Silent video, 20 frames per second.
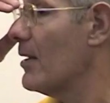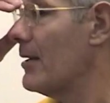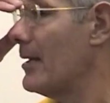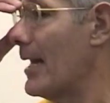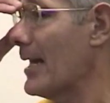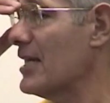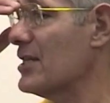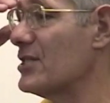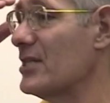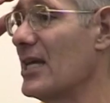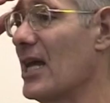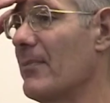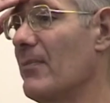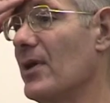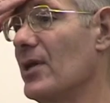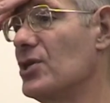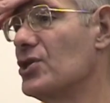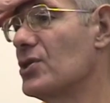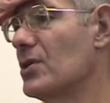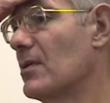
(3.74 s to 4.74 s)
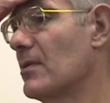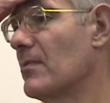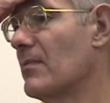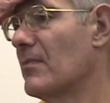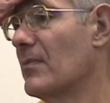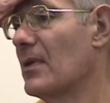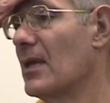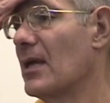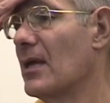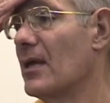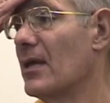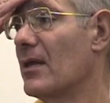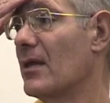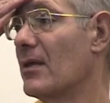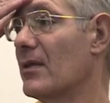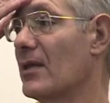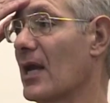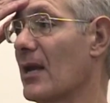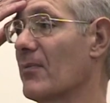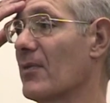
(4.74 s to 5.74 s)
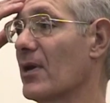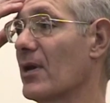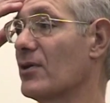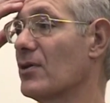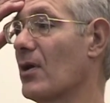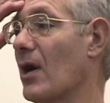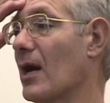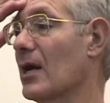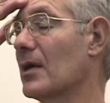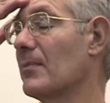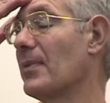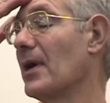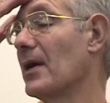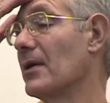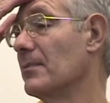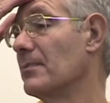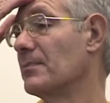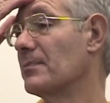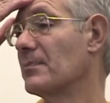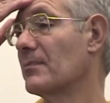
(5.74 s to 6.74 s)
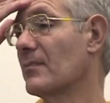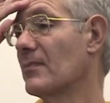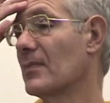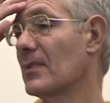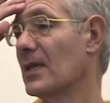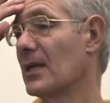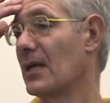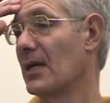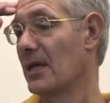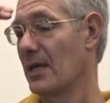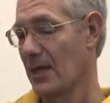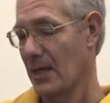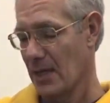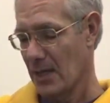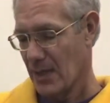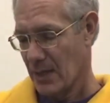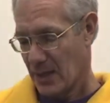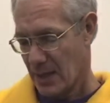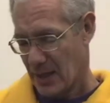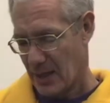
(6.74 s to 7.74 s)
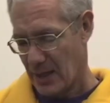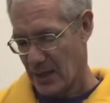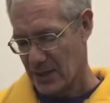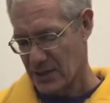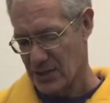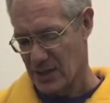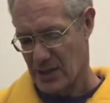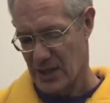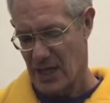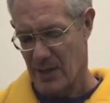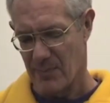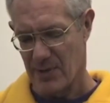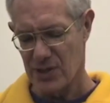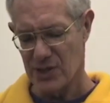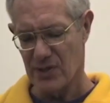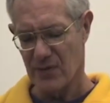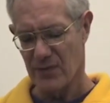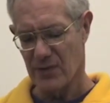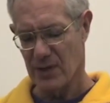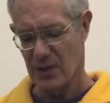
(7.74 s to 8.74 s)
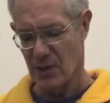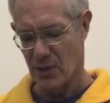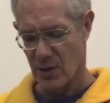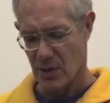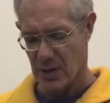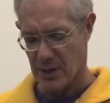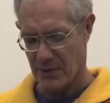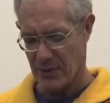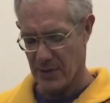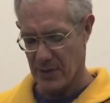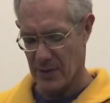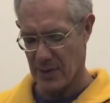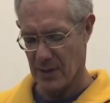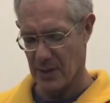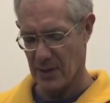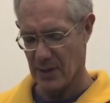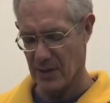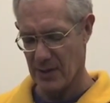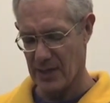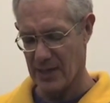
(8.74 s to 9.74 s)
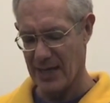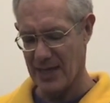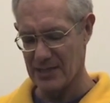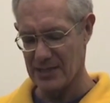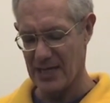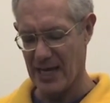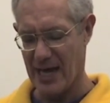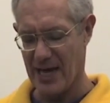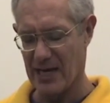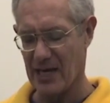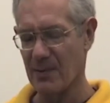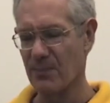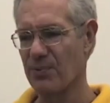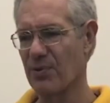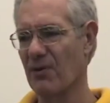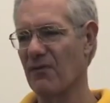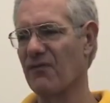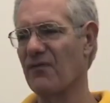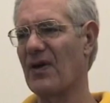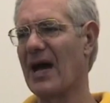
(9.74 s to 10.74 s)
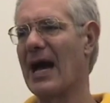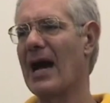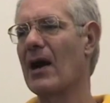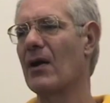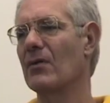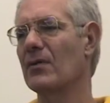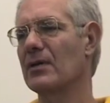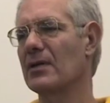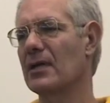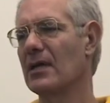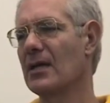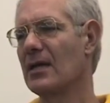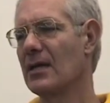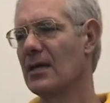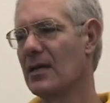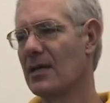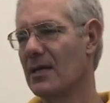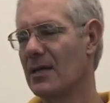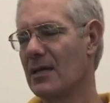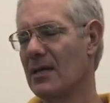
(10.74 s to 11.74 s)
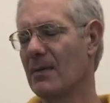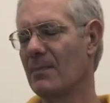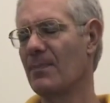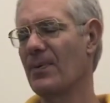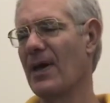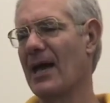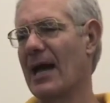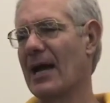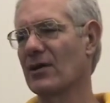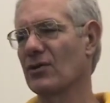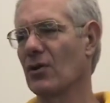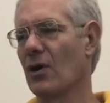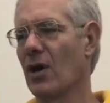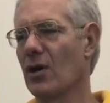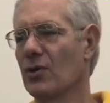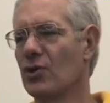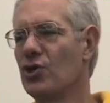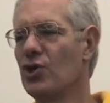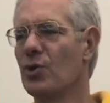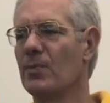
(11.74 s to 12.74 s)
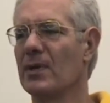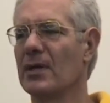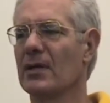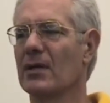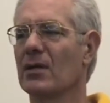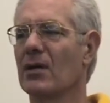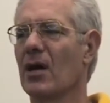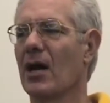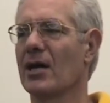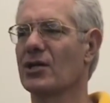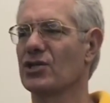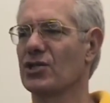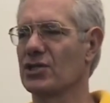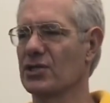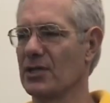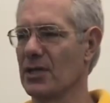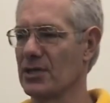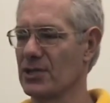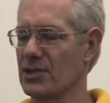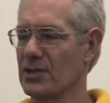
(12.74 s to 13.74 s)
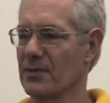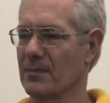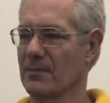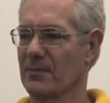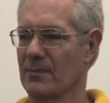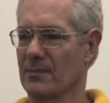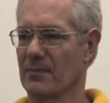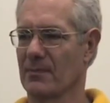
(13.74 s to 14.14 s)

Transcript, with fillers: The next image that I'm going to talk about is an image of the Earth that has had a profound impact on human consciousness.